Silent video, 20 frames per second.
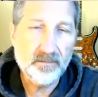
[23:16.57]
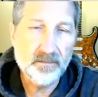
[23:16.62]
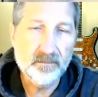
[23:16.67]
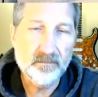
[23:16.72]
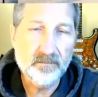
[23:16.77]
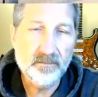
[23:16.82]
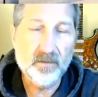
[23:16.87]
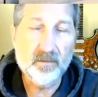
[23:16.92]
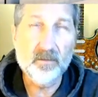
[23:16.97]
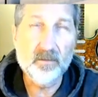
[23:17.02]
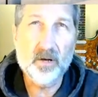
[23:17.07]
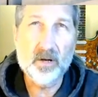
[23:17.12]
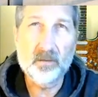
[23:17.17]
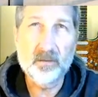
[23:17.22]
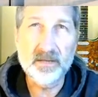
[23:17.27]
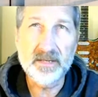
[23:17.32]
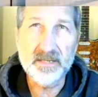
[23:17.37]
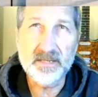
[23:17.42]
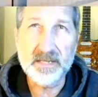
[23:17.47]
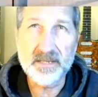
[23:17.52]
Don't
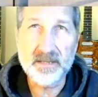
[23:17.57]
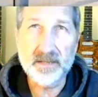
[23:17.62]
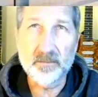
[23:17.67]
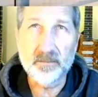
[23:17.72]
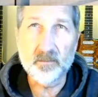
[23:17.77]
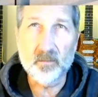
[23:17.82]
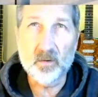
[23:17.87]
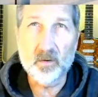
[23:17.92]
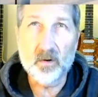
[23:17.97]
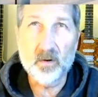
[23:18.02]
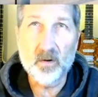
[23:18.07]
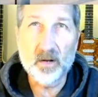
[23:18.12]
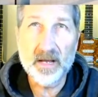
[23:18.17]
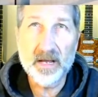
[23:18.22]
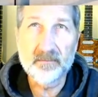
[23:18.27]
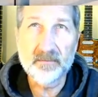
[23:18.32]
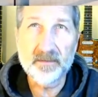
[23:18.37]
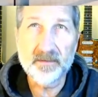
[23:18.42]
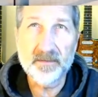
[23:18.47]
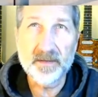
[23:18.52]
always let them roll
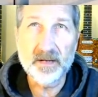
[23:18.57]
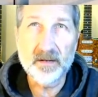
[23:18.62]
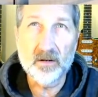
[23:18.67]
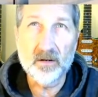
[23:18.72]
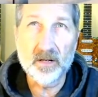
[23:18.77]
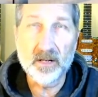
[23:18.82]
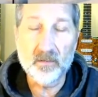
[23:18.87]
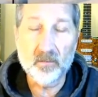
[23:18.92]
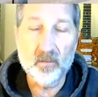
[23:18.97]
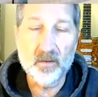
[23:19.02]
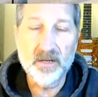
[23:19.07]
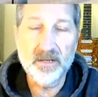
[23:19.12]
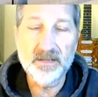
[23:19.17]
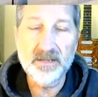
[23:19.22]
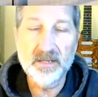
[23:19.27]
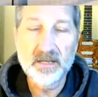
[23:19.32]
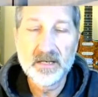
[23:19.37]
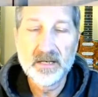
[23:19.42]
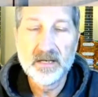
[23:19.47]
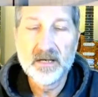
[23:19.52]
everything all at once
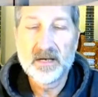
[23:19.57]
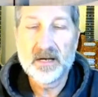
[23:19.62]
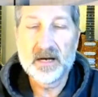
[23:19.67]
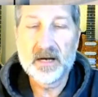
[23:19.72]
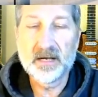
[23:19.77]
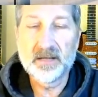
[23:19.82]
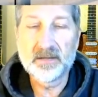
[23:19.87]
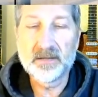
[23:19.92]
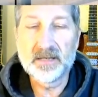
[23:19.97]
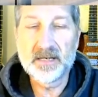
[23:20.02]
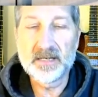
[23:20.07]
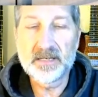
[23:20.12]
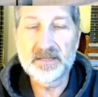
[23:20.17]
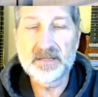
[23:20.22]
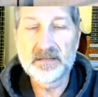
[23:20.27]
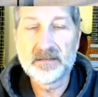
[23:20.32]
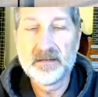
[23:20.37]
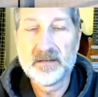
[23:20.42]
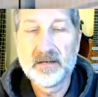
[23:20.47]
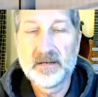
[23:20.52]

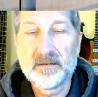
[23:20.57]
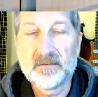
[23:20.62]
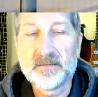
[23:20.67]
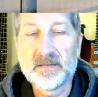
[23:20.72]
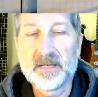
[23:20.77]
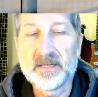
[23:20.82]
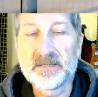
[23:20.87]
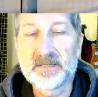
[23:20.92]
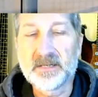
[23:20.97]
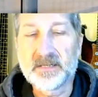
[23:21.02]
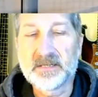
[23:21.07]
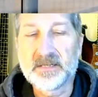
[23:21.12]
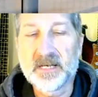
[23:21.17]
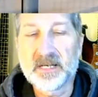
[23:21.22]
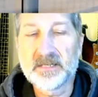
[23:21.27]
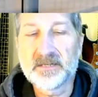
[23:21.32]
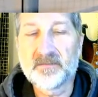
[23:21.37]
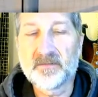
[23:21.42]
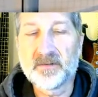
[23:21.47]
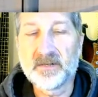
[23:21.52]
unless they
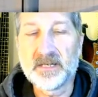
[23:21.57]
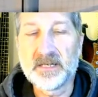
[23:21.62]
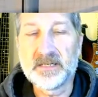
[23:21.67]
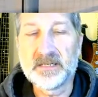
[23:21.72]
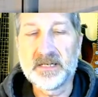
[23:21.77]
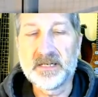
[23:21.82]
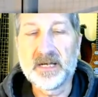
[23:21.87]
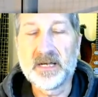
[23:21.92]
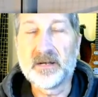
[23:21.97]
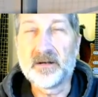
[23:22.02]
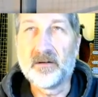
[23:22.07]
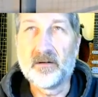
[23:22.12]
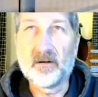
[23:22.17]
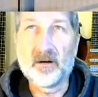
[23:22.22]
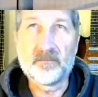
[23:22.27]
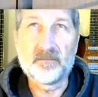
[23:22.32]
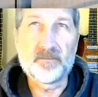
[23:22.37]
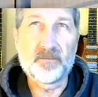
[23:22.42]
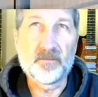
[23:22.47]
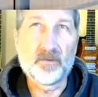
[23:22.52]
successfully did
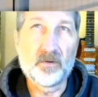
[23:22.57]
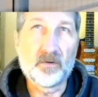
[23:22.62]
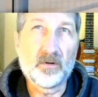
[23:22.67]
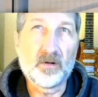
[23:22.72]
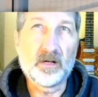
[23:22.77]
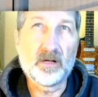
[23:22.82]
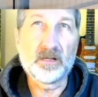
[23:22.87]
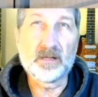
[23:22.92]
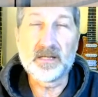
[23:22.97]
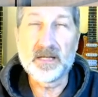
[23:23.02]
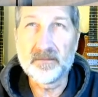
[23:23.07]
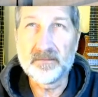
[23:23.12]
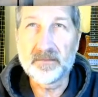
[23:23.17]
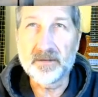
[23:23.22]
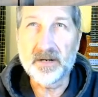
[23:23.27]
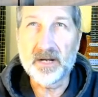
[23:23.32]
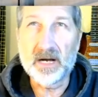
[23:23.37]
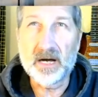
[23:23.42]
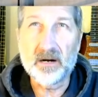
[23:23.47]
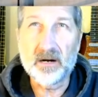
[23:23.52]
a full 11
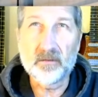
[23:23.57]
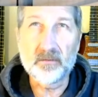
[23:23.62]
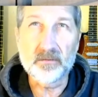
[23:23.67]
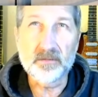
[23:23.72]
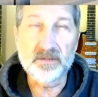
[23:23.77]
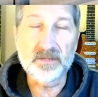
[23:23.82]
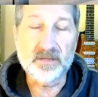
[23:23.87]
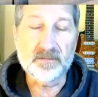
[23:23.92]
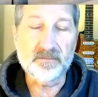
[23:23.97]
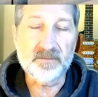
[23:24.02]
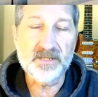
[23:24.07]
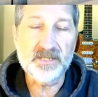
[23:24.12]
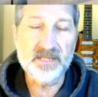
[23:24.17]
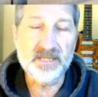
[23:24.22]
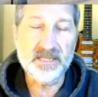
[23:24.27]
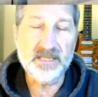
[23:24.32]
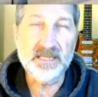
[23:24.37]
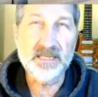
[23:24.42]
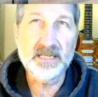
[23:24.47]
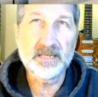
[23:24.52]
hours of
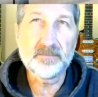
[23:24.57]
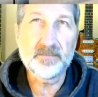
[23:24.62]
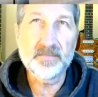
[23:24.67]
sleep